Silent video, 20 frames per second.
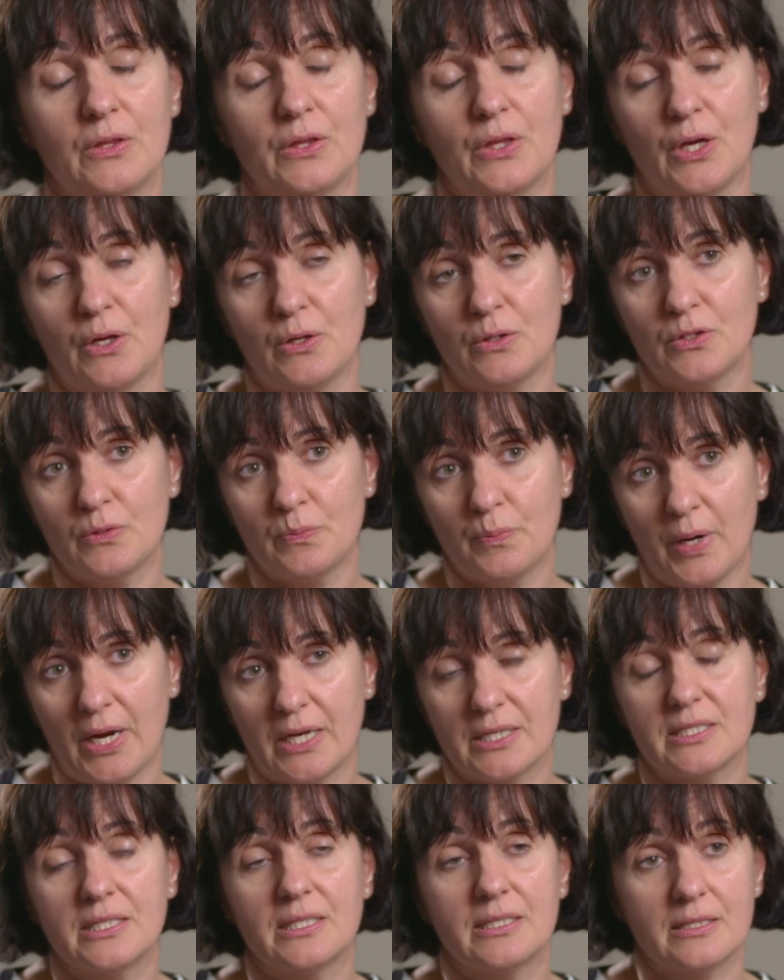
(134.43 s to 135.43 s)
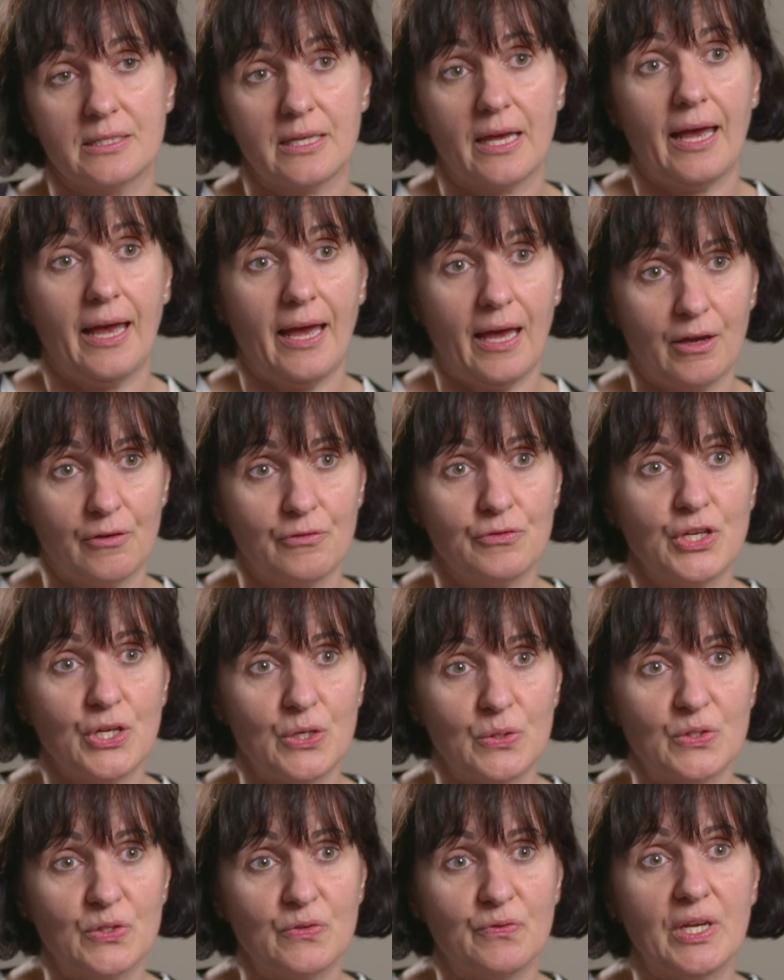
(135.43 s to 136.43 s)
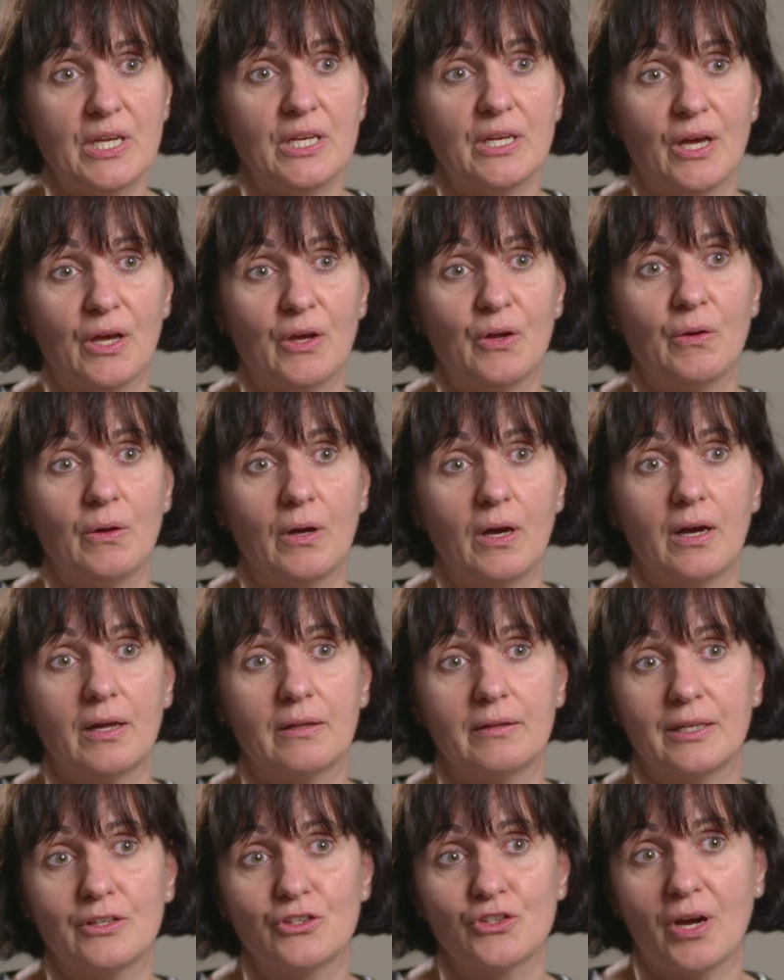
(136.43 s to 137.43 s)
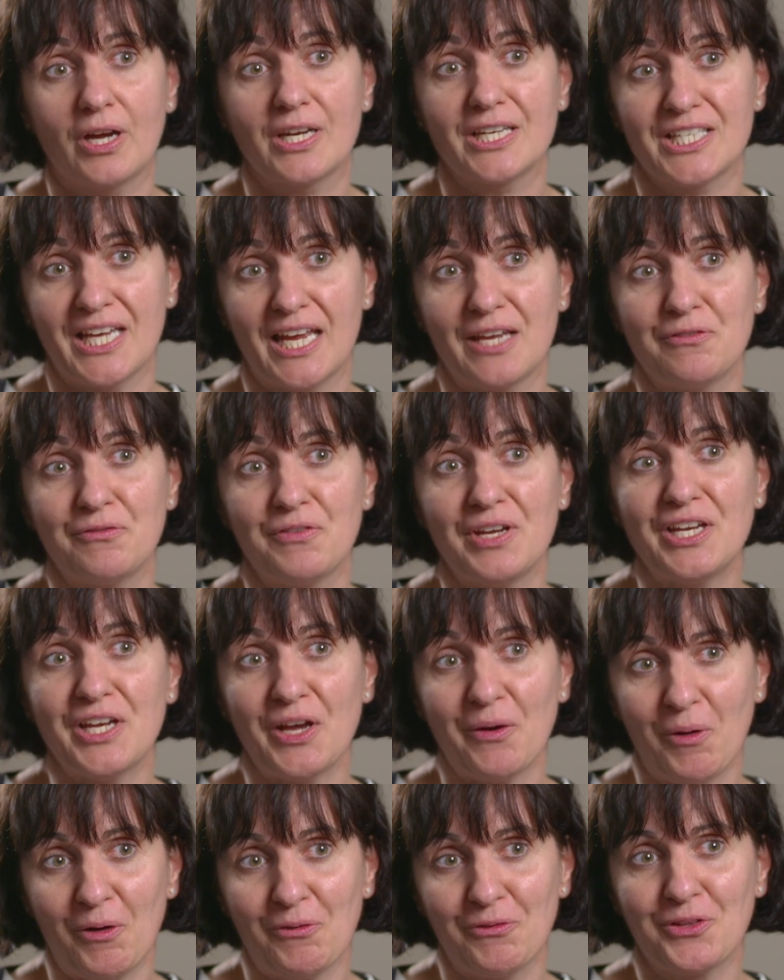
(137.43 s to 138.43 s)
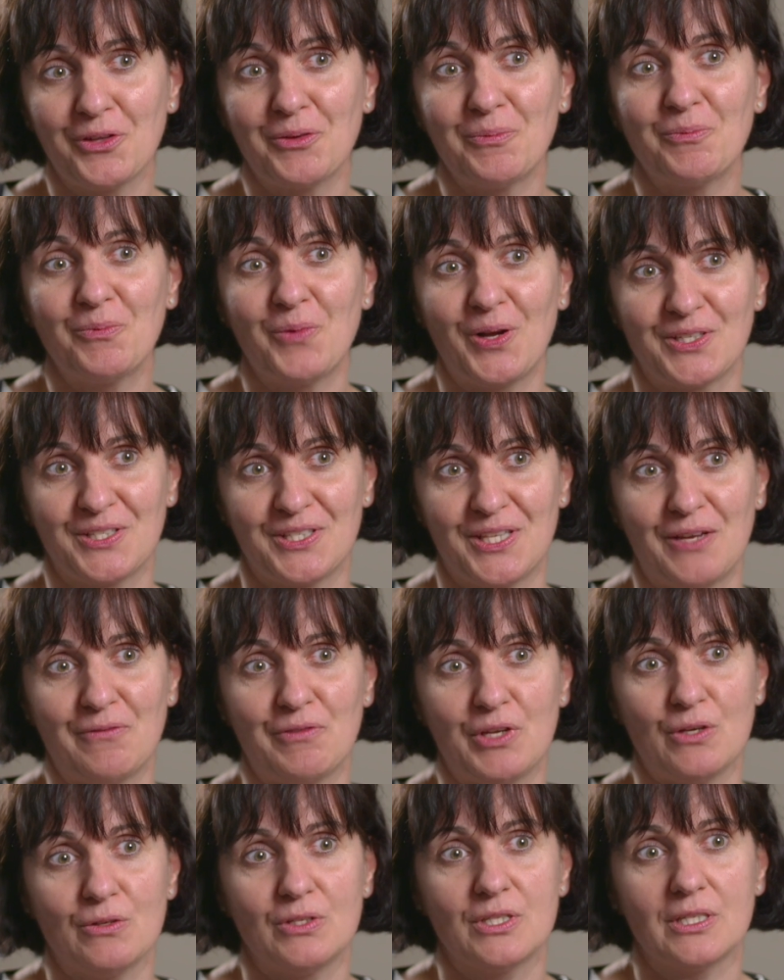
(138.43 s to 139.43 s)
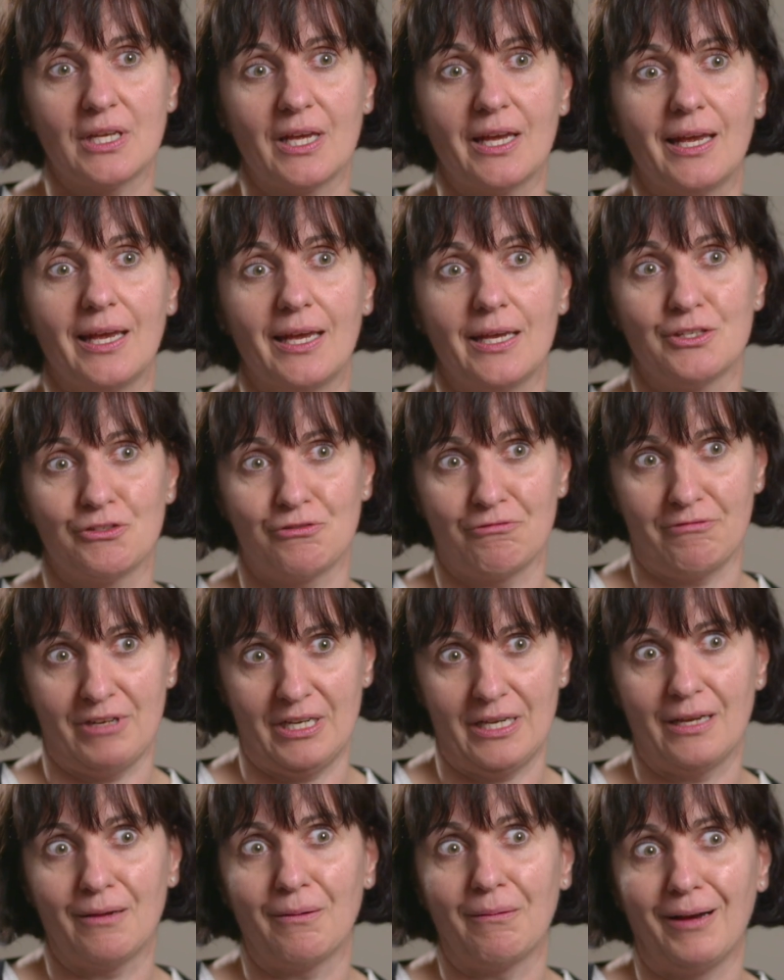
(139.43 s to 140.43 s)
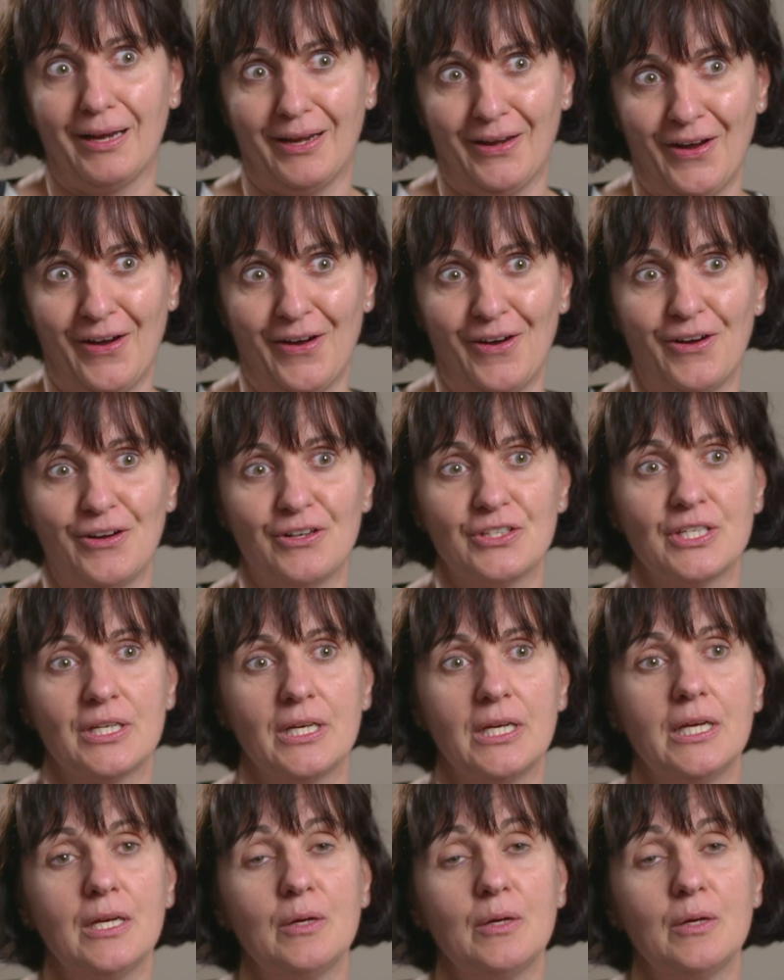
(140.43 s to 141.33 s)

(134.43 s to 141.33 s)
Those practices that have used FeNO, I think trying to take FeNO off them once they've used it is really quite hard